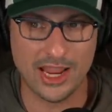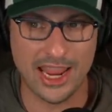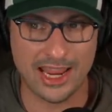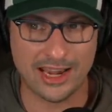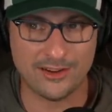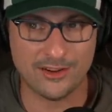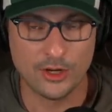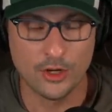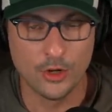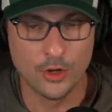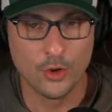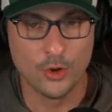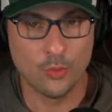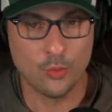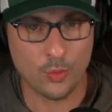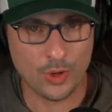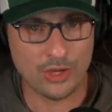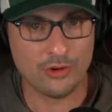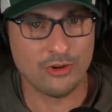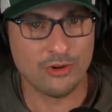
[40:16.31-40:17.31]
And
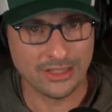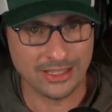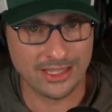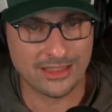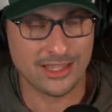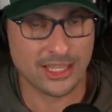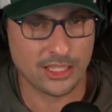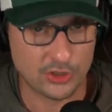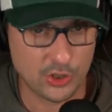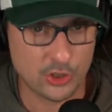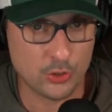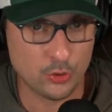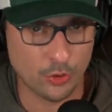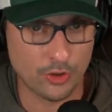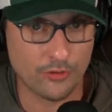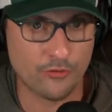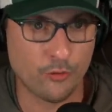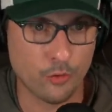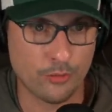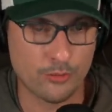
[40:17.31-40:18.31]
we really think the
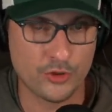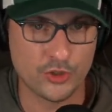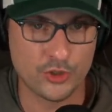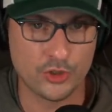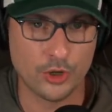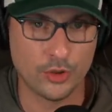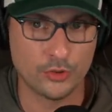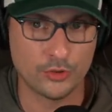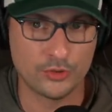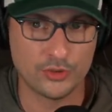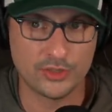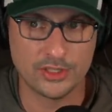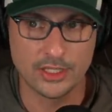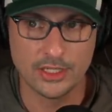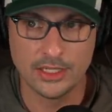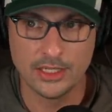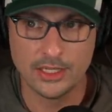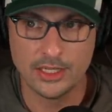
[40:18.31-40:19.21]
short form shows